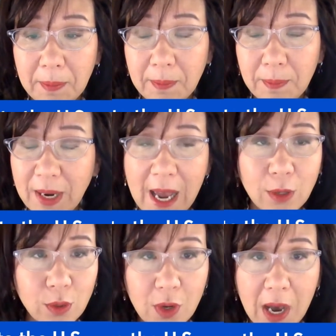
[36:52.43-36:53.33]
But I
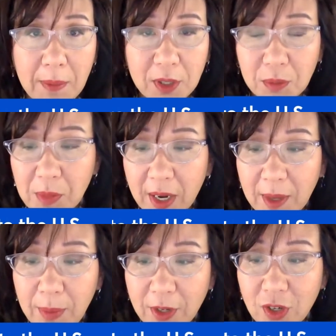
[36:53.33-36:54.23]
don't know how much
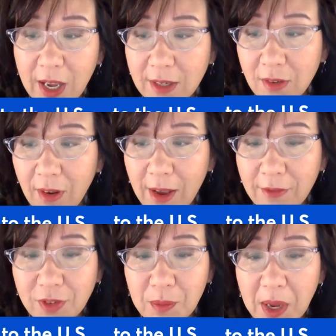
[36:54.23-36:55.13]
money Beijing has
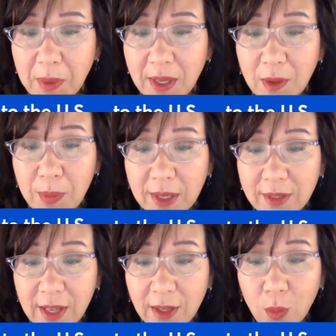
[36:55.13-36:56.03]
left. Maybe the
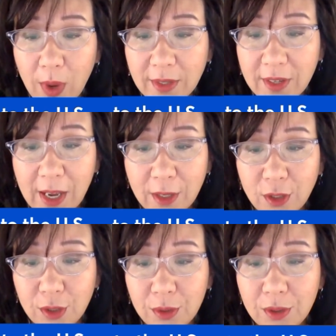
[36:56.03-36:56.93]
best thing the West can
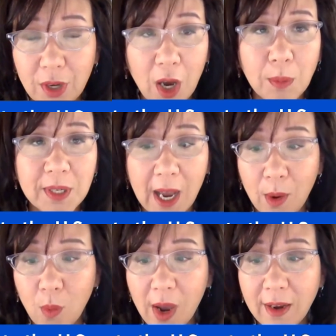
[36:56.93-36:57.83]
do to help
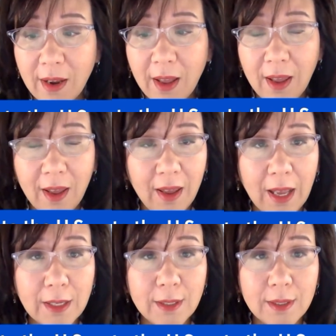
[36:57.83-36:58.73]
Taiwan
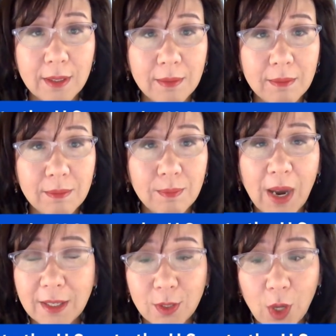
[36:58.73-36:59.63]
is
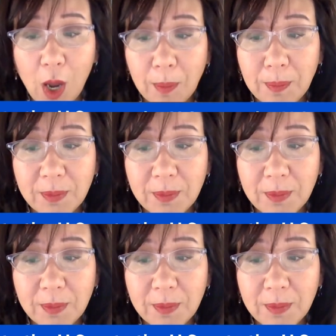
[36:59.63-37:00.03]
by stopping